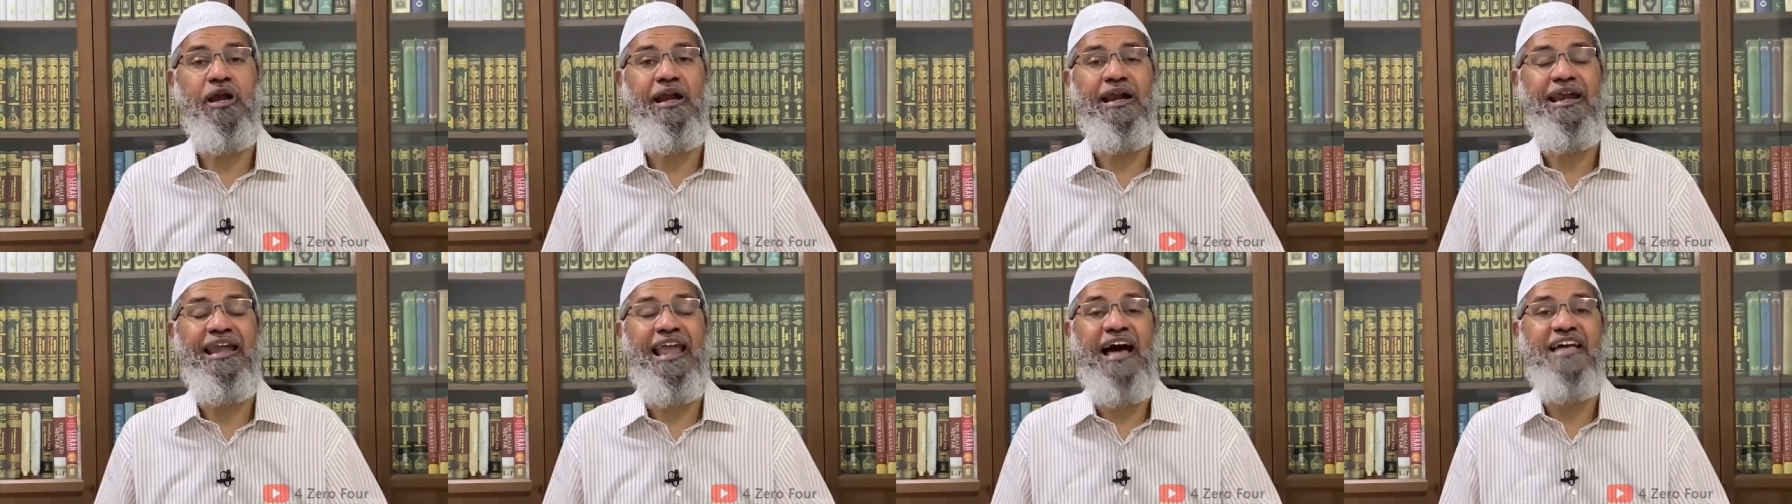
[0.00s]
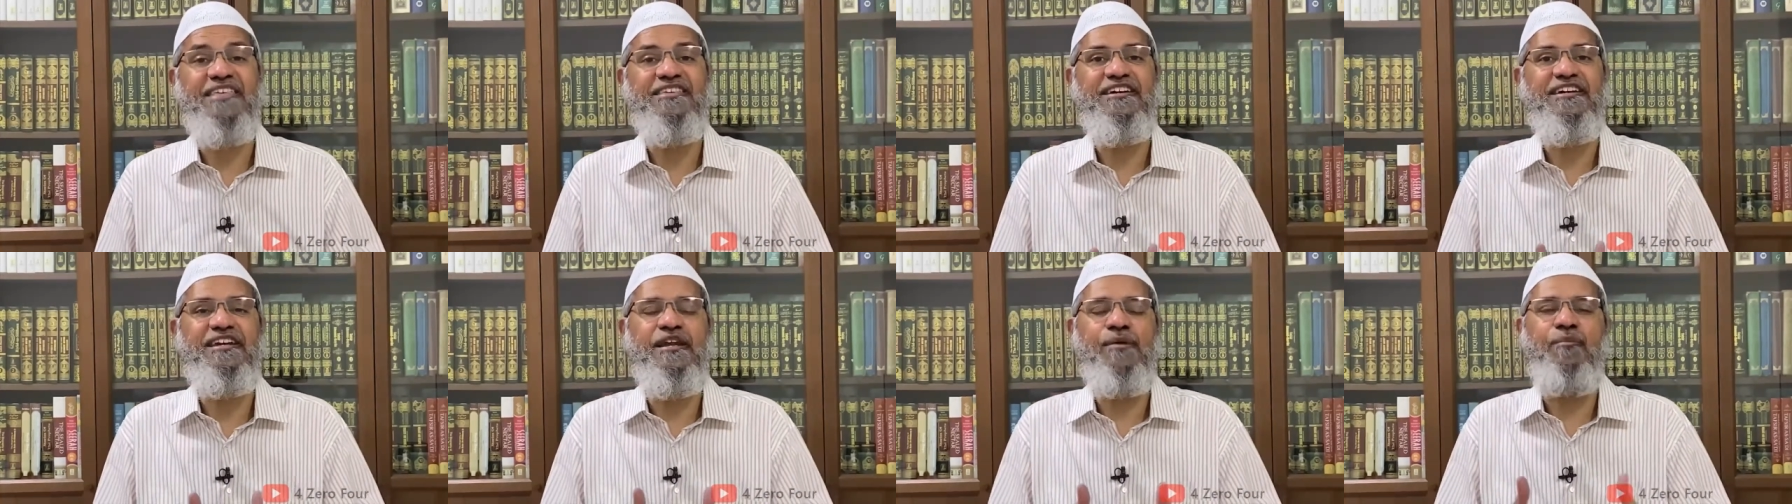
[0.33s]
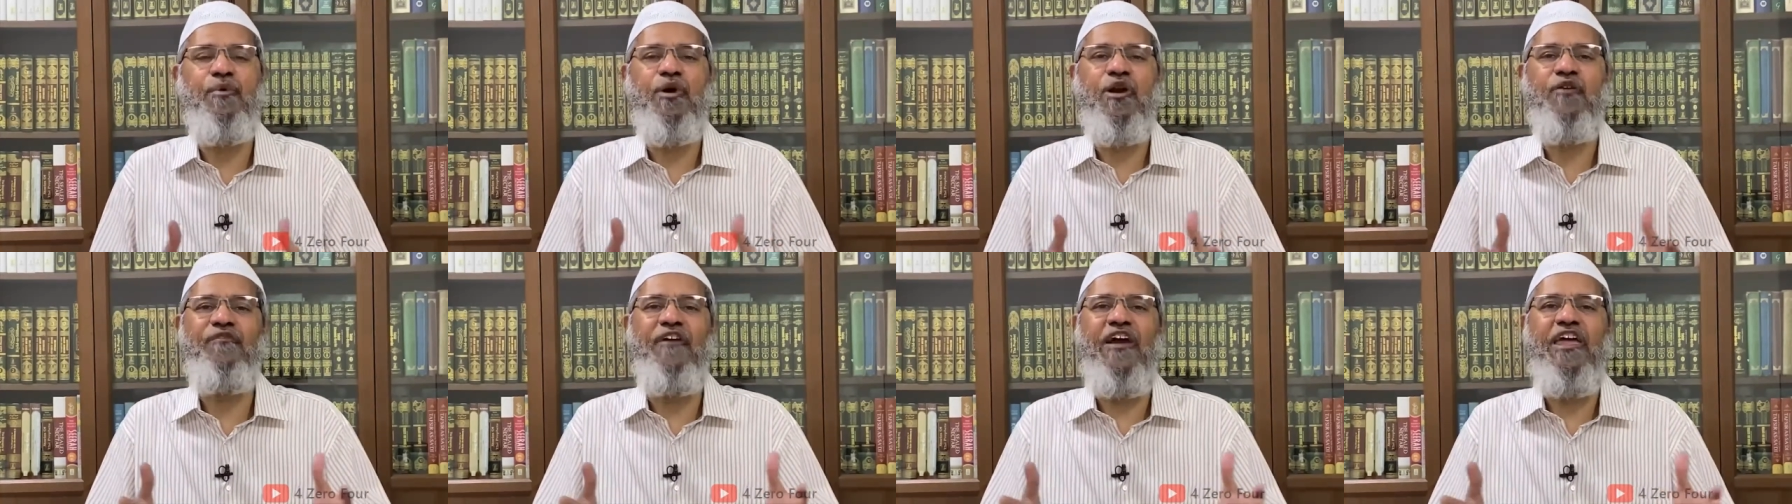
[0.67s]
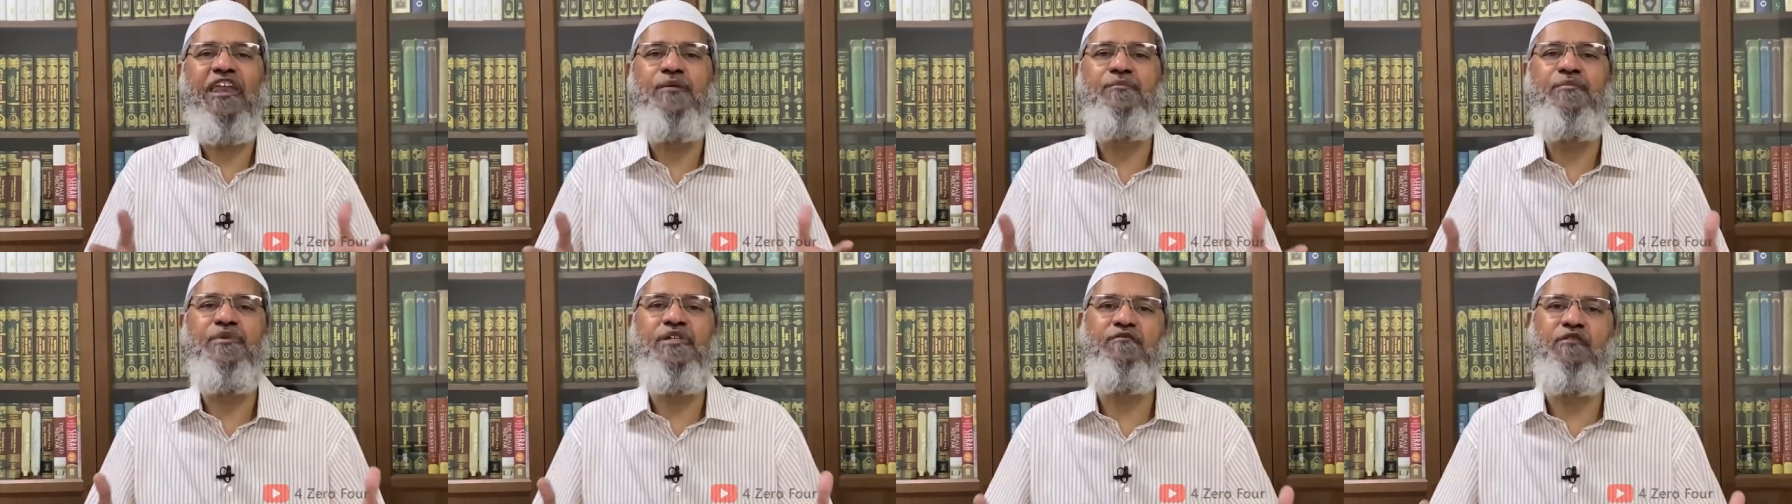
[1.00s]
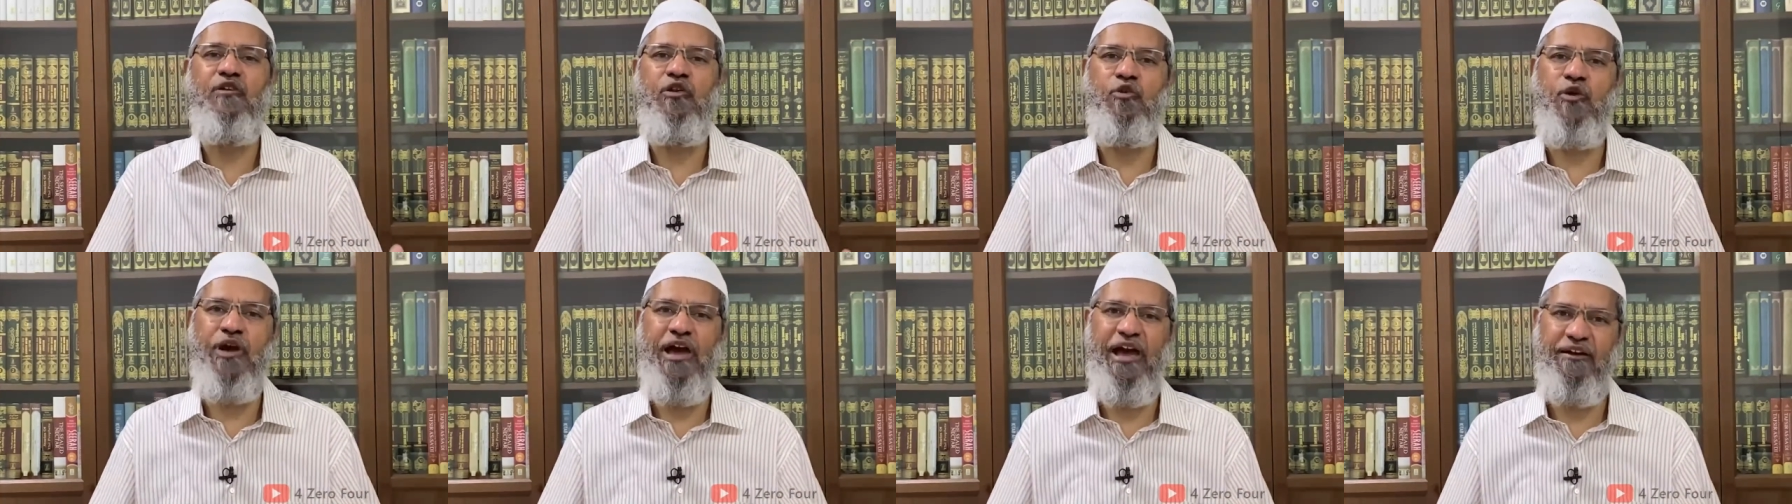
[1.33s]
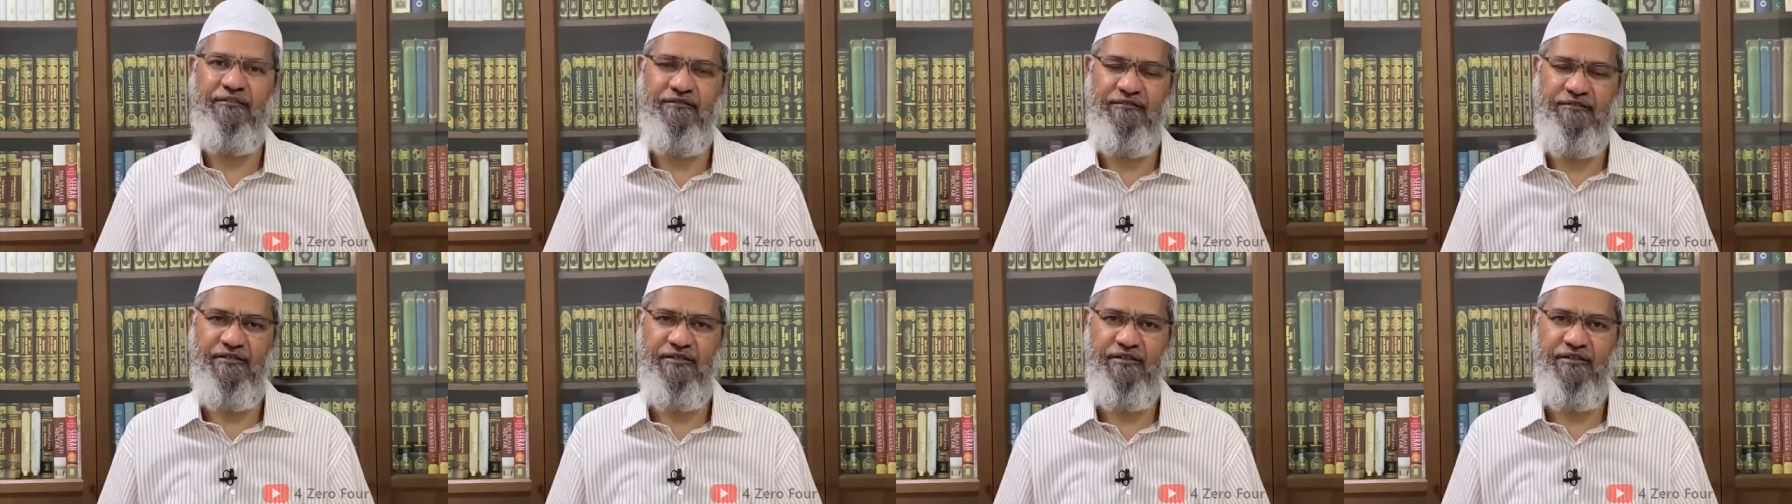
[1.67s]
larger number of enemies will you have.